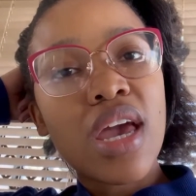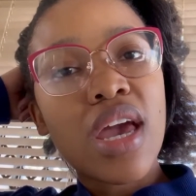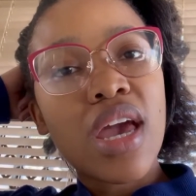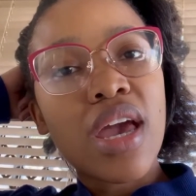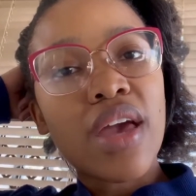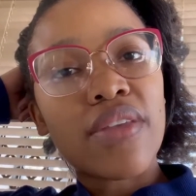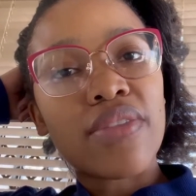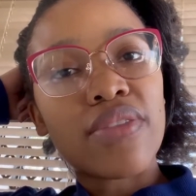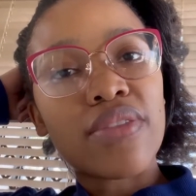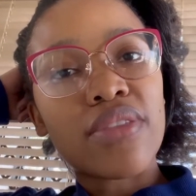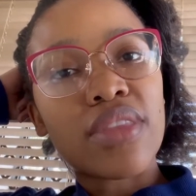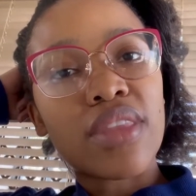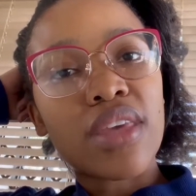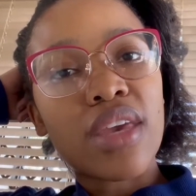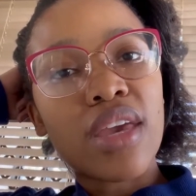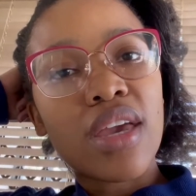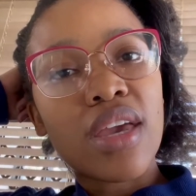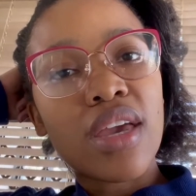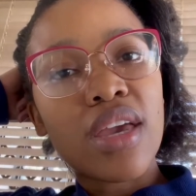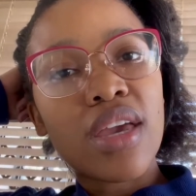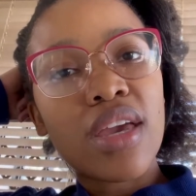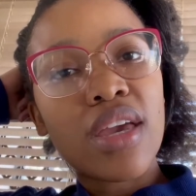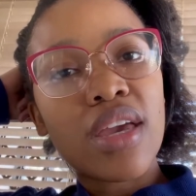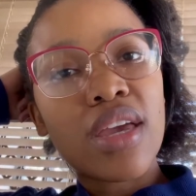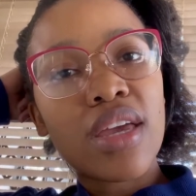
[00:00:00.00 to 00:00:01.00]
and
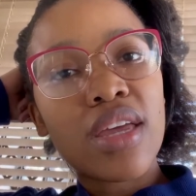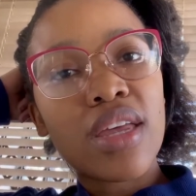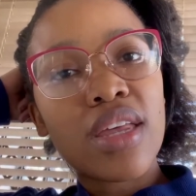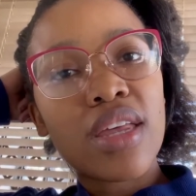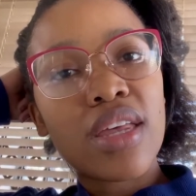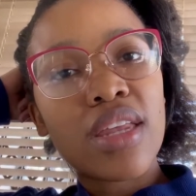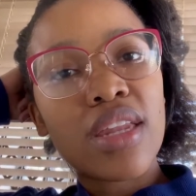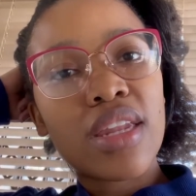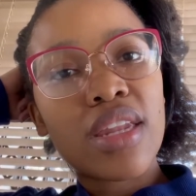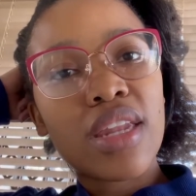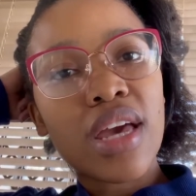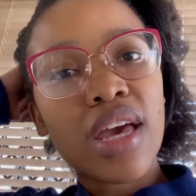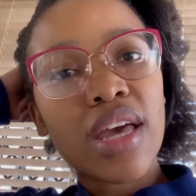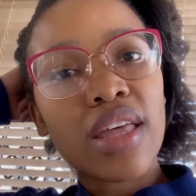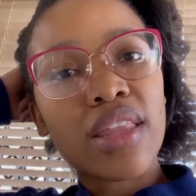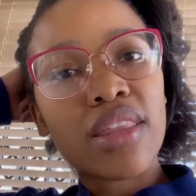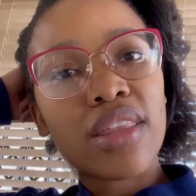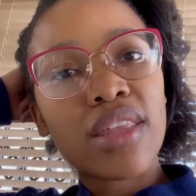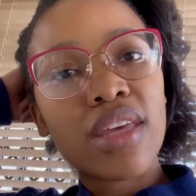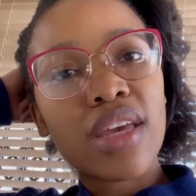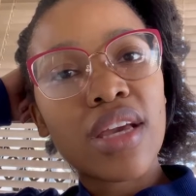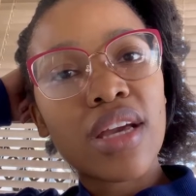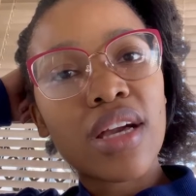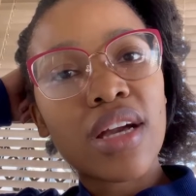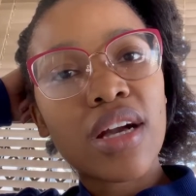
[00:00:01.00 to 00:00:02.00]
then I
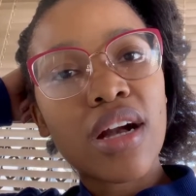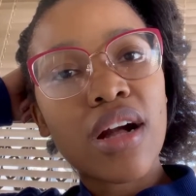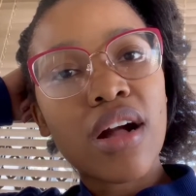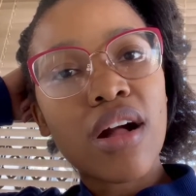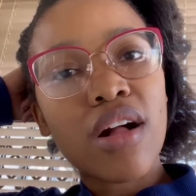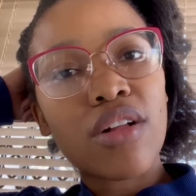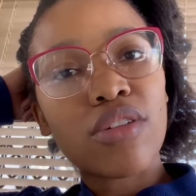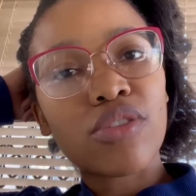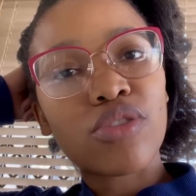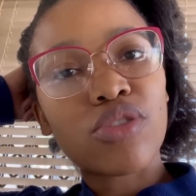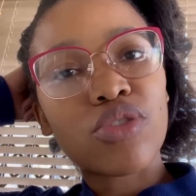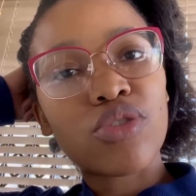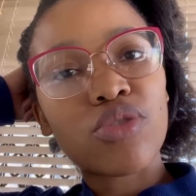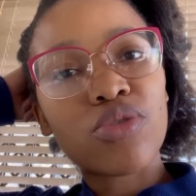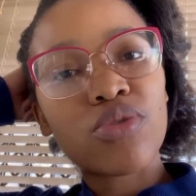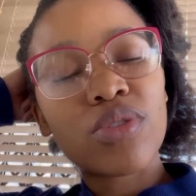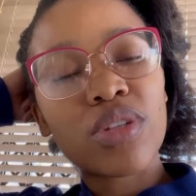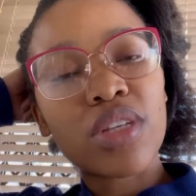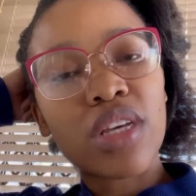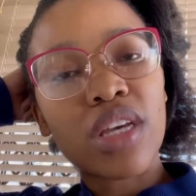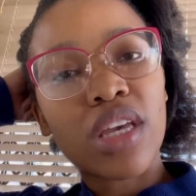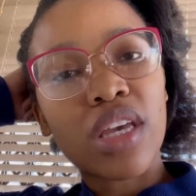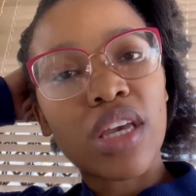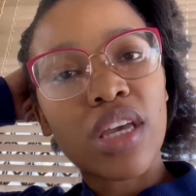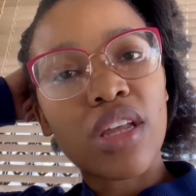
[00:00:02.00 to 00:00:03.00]
think I'll shoot
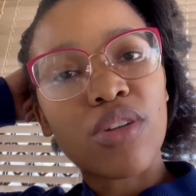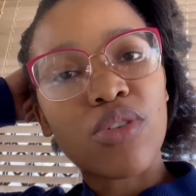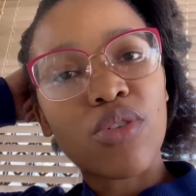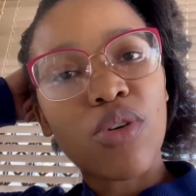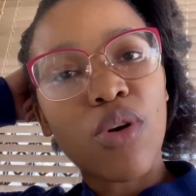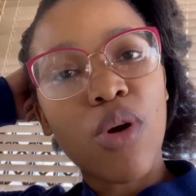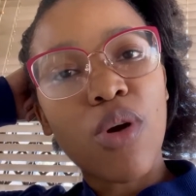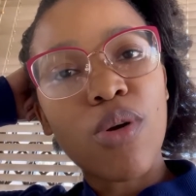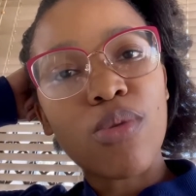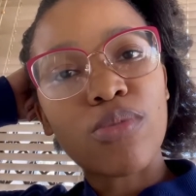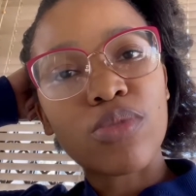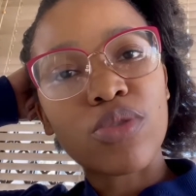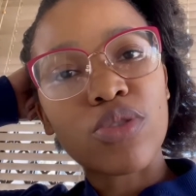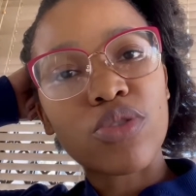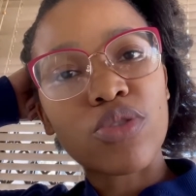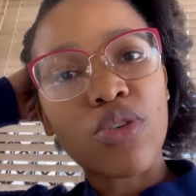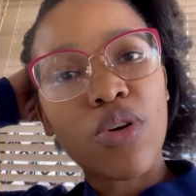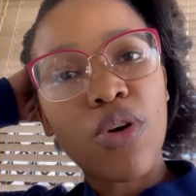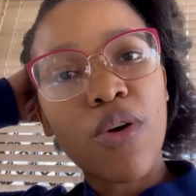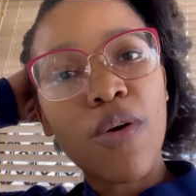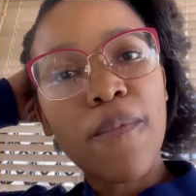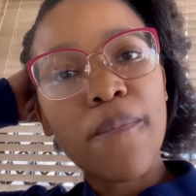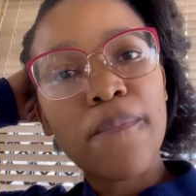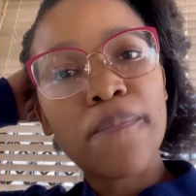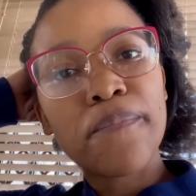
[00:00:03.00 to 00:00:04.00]
again
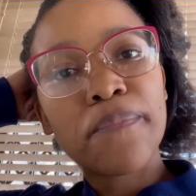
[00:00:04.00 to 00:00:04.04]
also